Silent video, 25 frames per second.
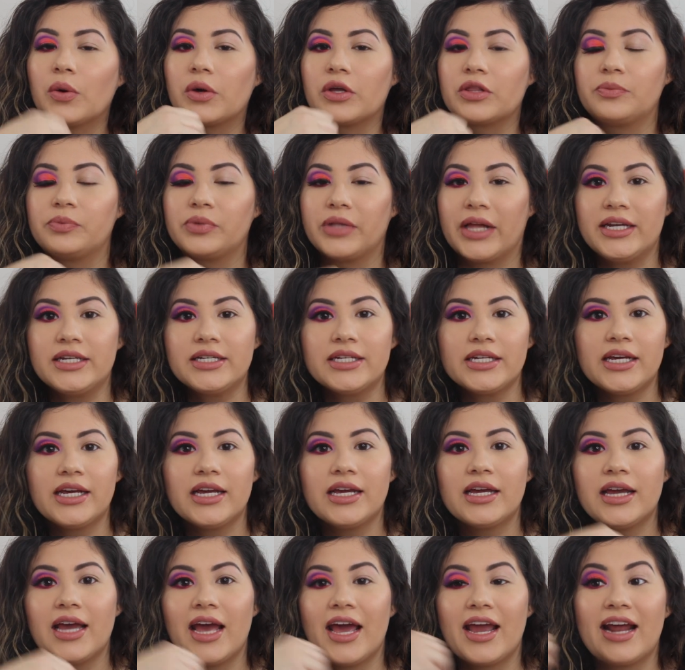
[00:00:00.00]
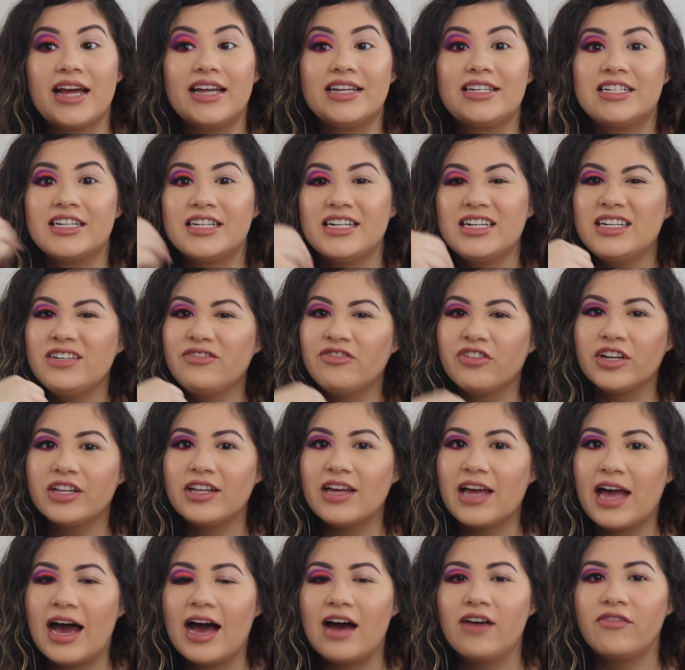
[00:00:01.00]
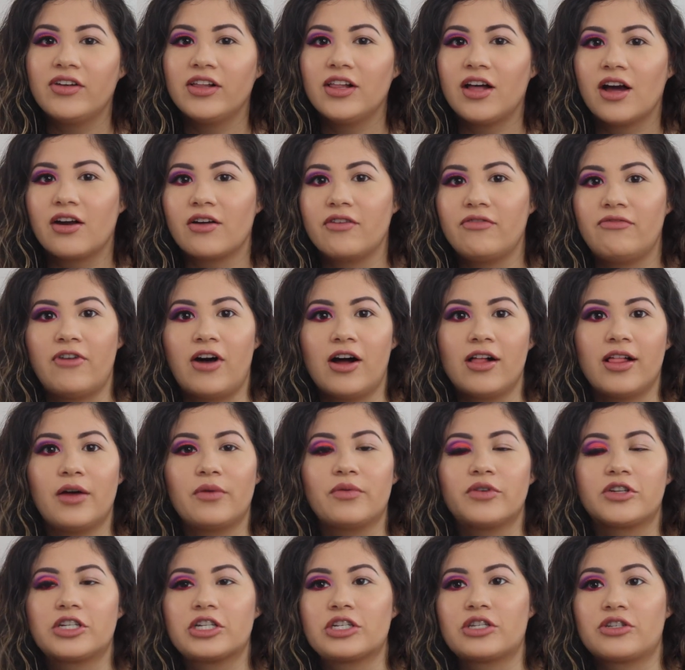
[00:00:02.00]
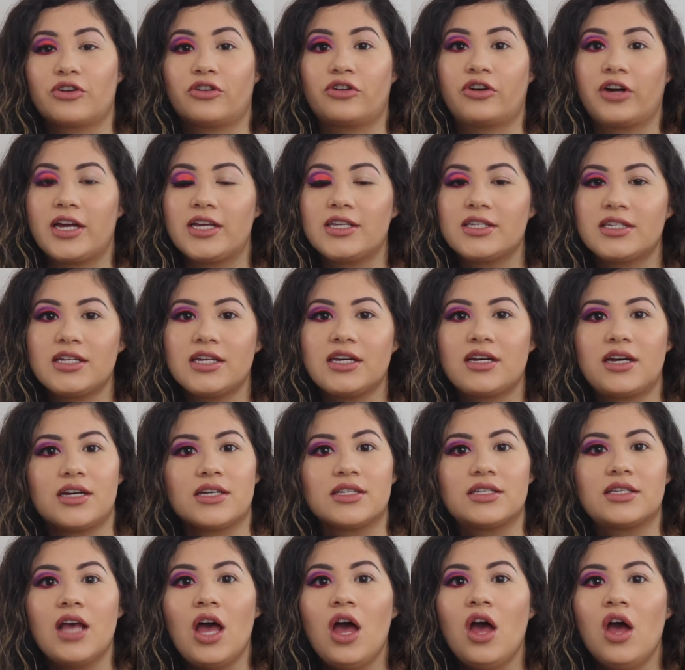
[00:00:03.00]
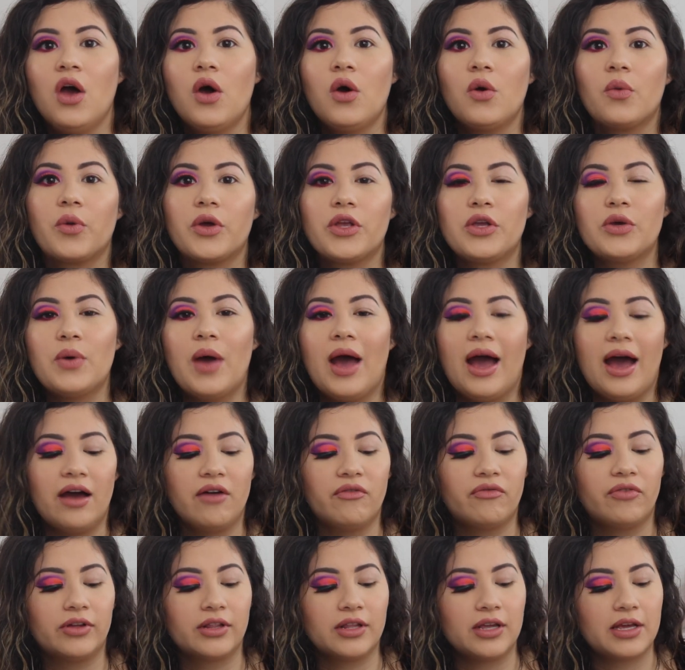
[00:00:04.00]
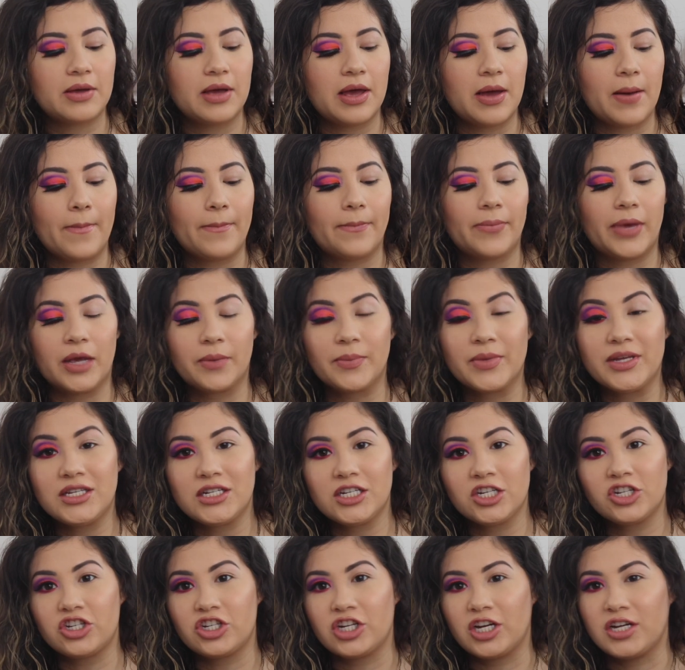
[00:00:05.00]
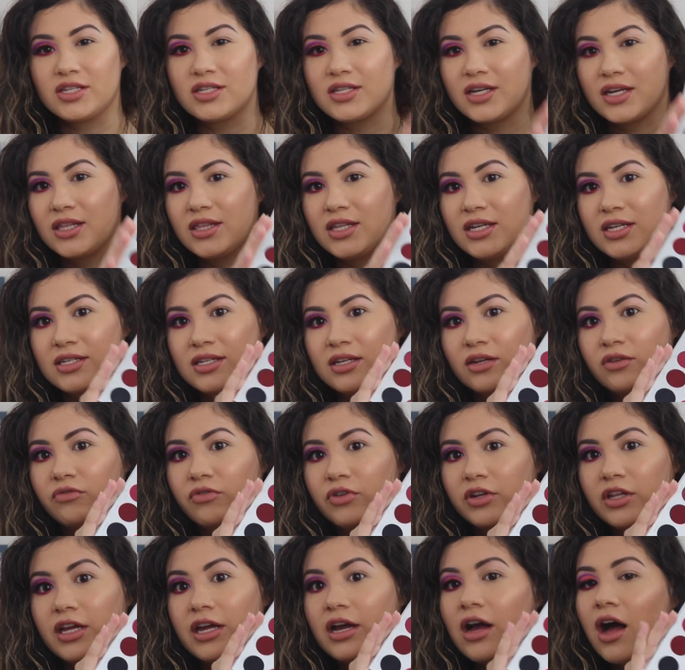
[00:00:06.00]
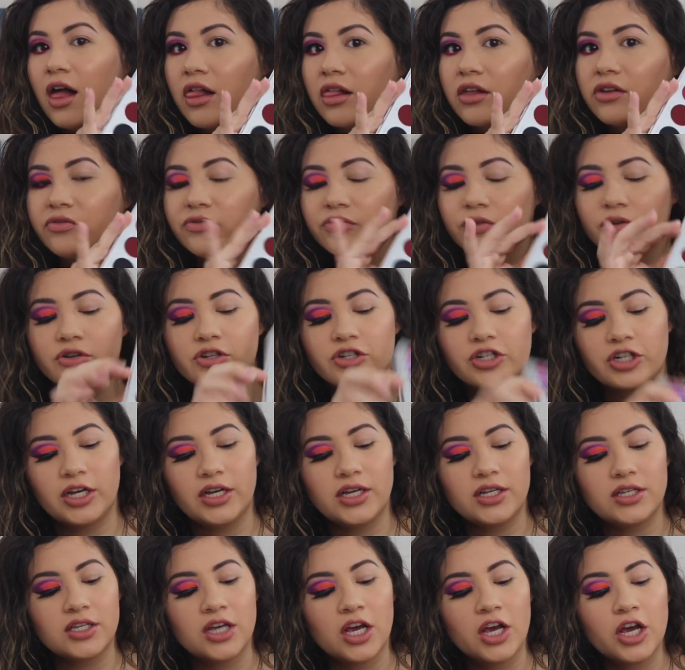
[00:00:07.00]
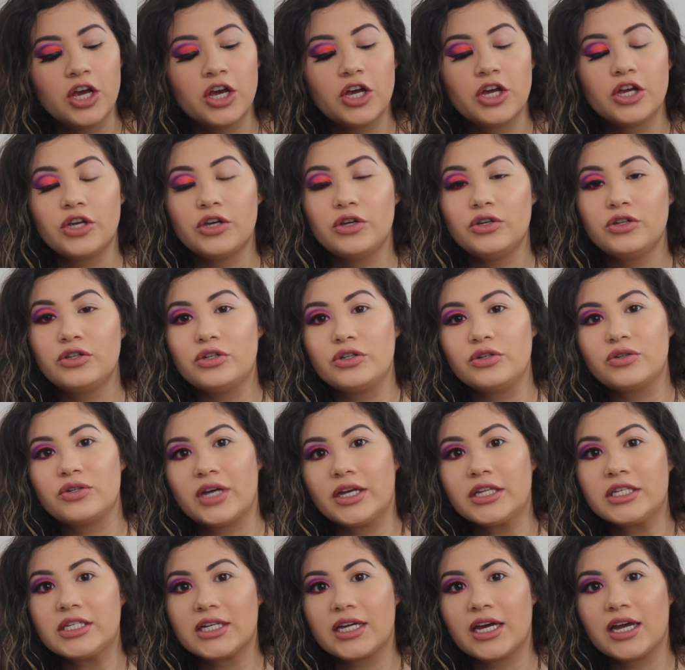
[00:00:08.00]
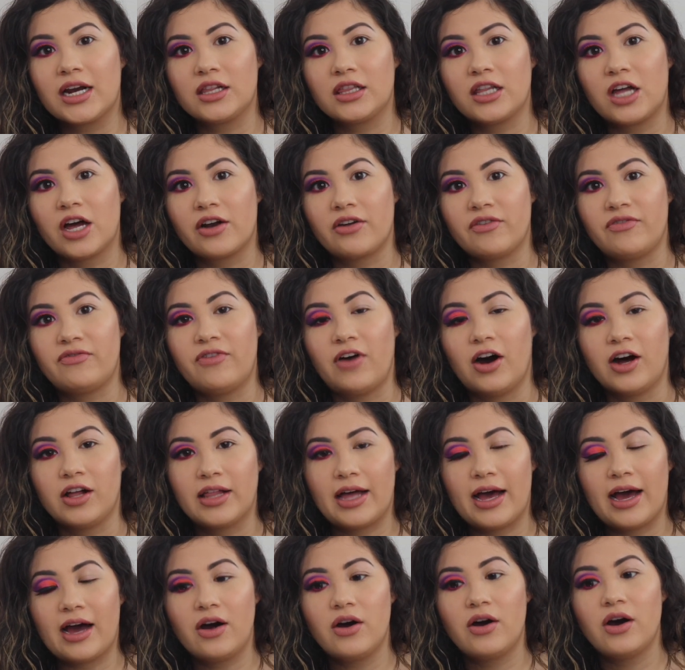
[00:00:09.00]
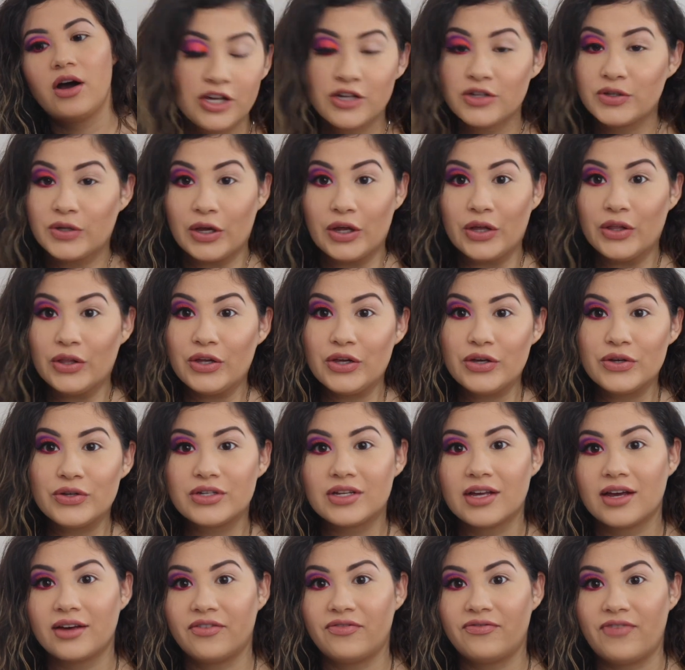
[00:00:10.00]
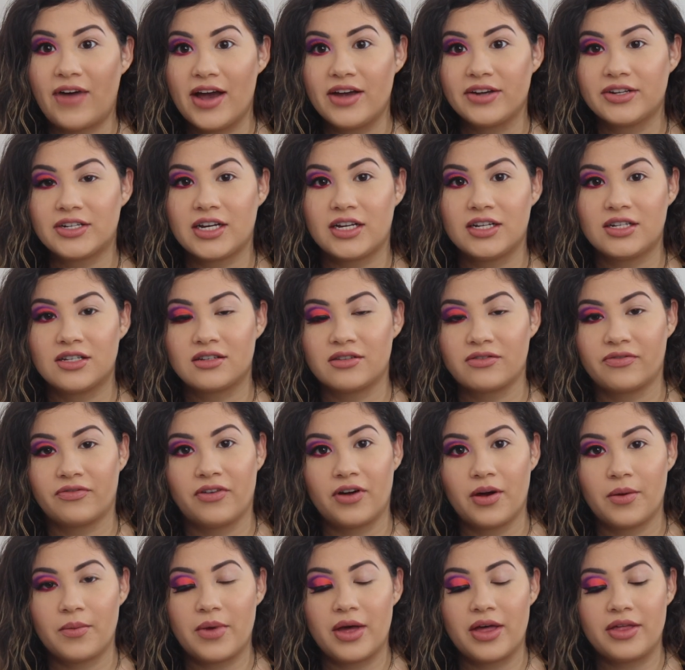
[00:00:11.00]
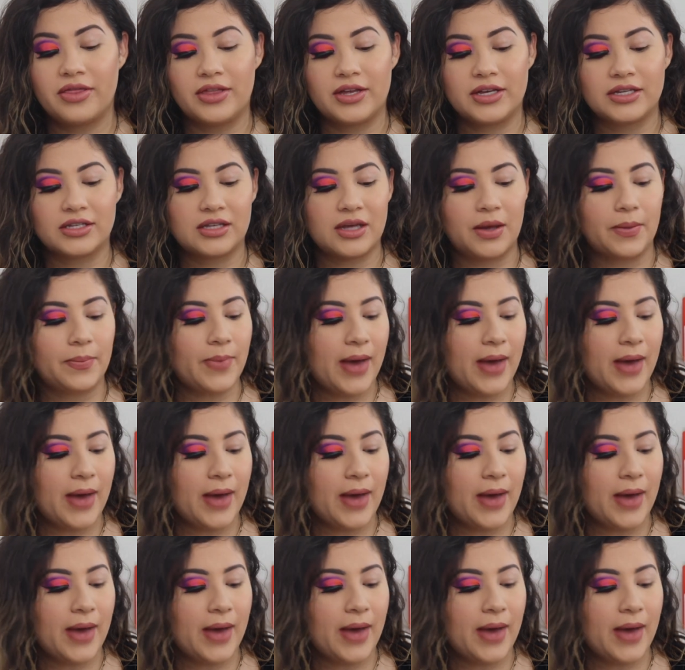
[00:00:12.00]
with blending, and I didn't really have a lot of fallout, which is crazy because when you have really pigmented shades like this, like really colorful shades, you do tend to get a lot of fallout. So I only use 5 shades from this